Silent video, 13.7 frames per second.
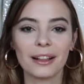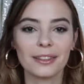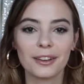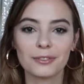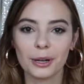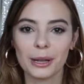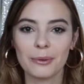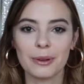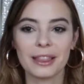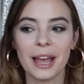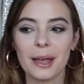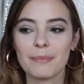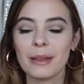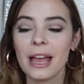I love working with
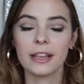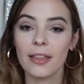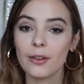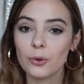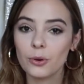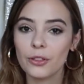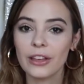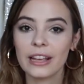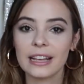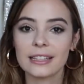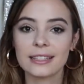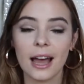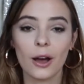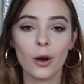them. But the other cool thing
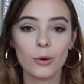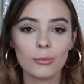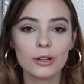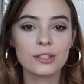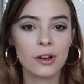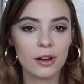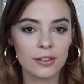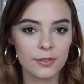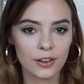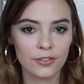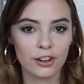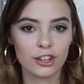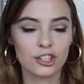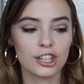is that almost all of their
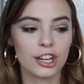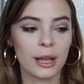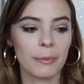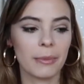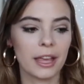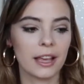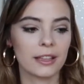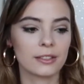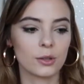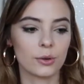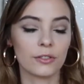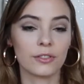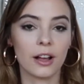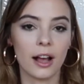furniture can be
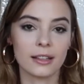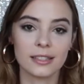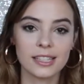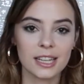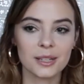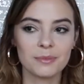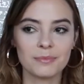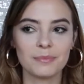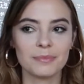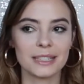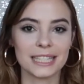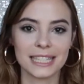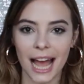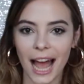sort of custom
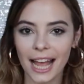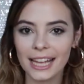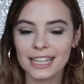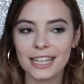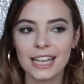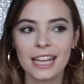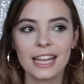designed.